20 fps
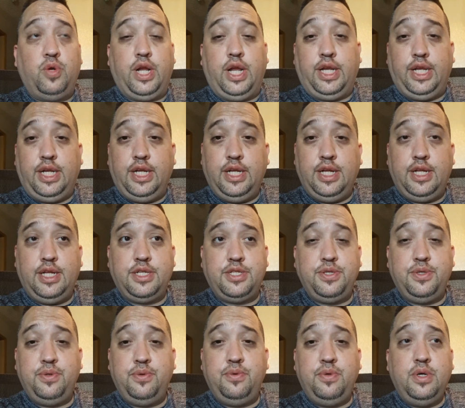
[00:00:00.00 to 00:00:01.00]
I needed it
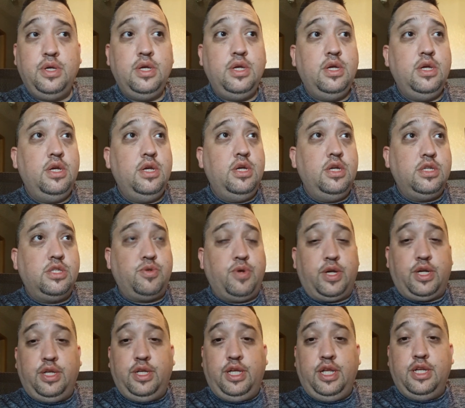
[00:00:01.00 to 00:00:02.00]
to, so I
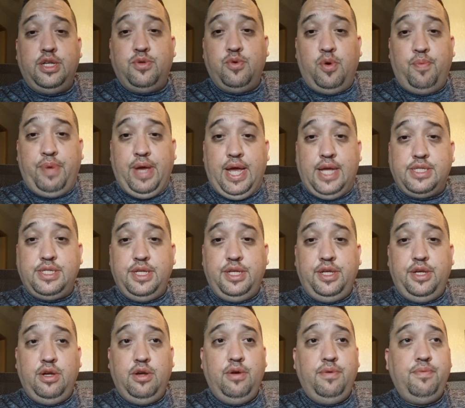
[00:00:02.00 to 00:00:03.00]
could get into a passing
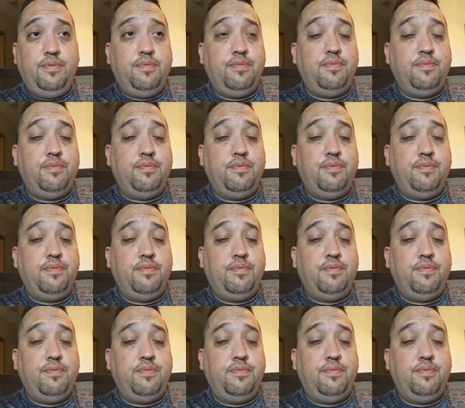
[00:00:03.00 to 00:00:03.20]
gear.